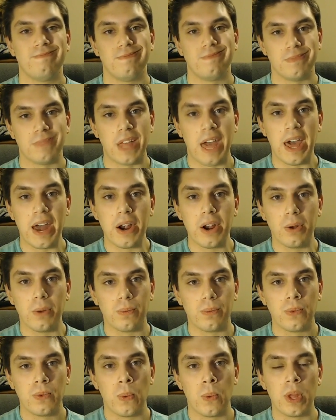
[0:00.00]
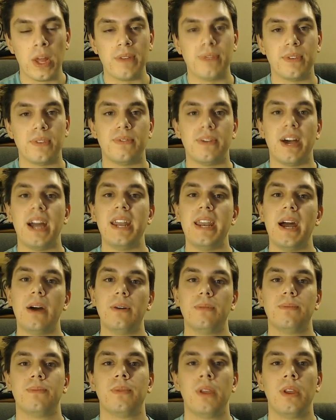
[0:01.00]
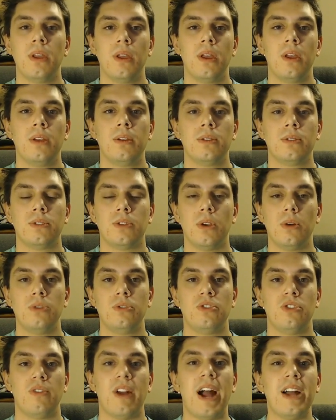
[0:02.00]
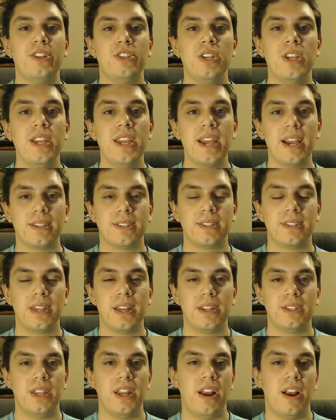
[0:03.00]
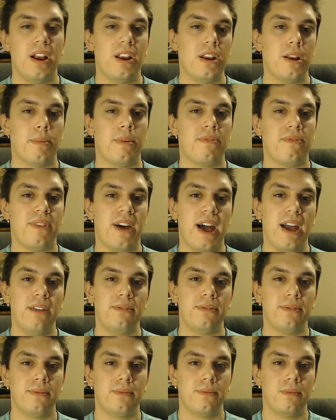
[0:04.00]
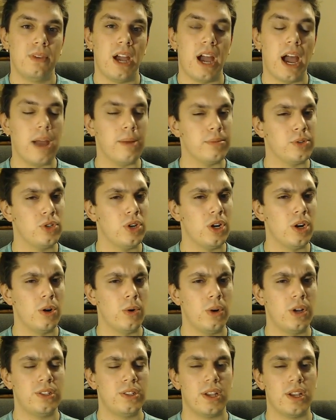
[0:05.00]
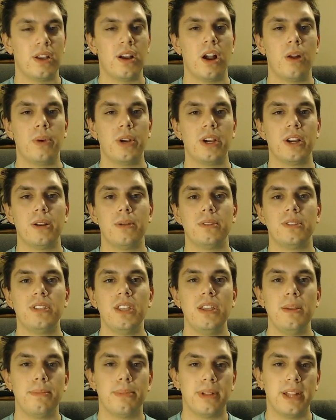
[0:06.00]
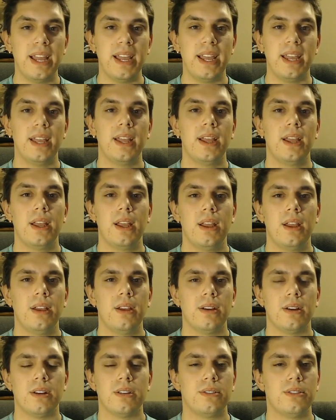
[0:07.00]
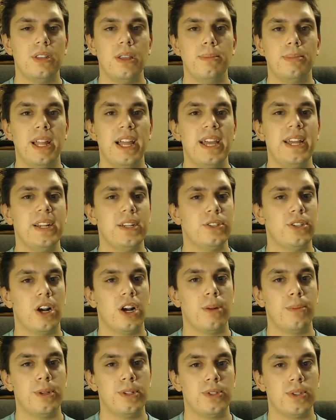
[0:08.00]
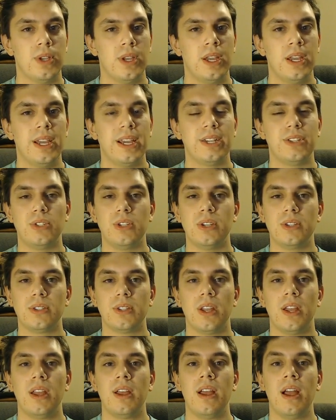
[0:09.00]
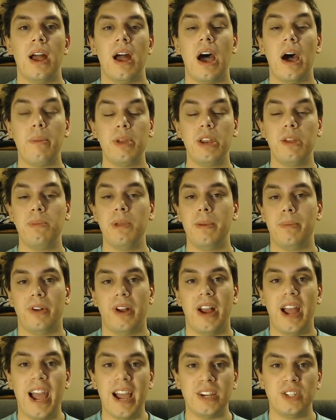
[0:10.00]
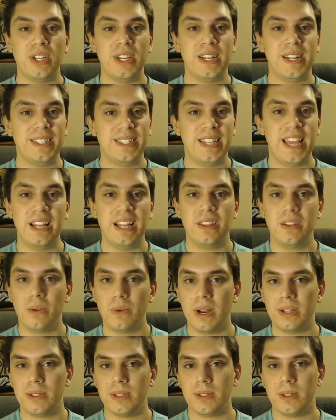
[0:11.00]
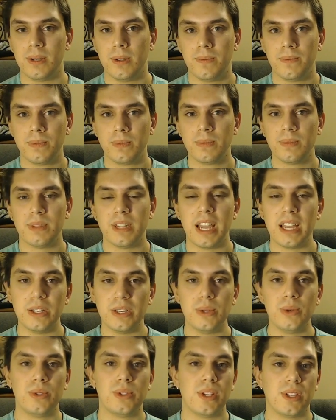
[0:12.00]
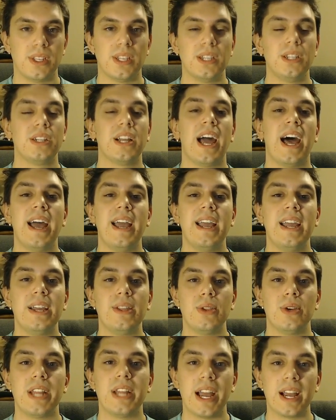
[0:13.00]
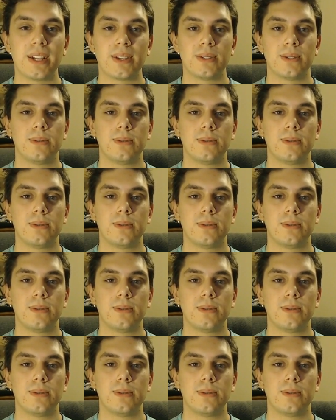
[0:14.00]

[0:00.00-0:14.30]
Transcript: I don't know. We'll have to find out. So Jirachi EX is going to sit here at number 5. I'm sure it's a card we're going to see played in tournaments. It's just how many people are actually going to take the risk and use this little guy in their decks.